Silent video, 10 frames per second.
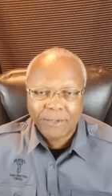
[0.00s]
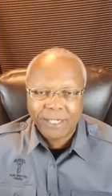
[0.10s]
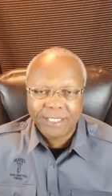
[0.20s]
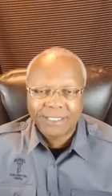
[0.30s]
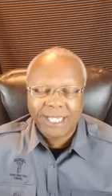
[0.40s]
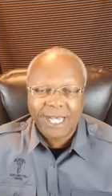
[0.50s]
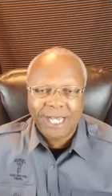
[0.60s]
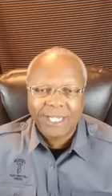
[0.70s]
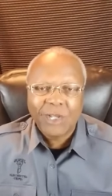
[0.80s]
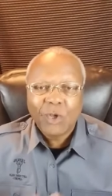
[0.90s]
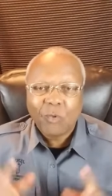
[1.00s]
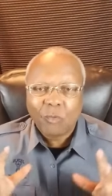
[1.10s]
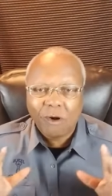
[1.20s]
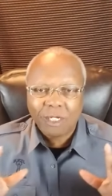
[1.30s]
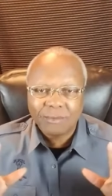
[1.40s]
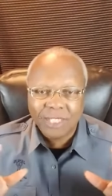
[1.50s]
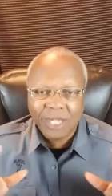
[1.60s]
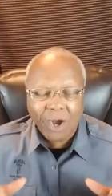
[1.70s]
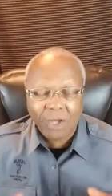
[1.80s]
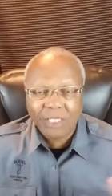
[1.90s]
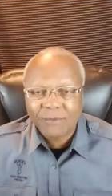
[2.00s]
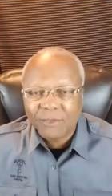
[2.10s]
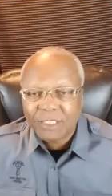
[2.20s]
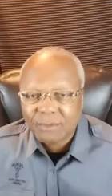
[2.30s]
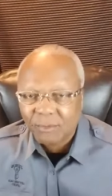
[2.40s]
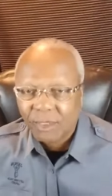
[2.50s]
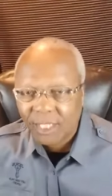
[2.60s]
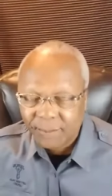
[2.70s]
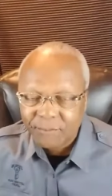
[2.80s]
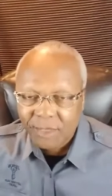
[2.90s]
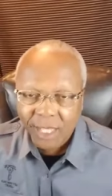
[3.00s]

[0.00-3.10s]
Praise God. Welcome to all of you this morning.